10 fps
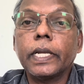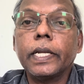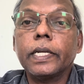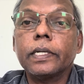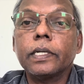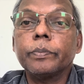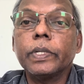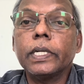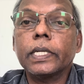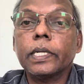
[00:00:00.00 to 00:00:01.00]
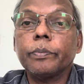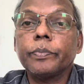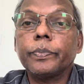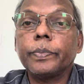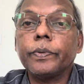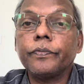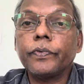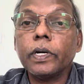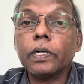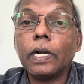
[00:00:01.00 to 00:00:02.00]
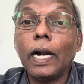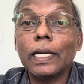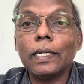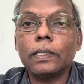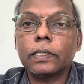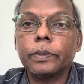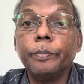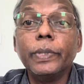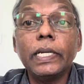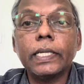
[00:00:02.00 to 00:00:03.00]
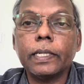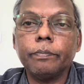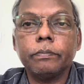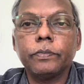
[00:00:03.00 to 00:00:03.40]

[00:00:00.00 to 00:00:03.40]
800 milligram for adult milligram.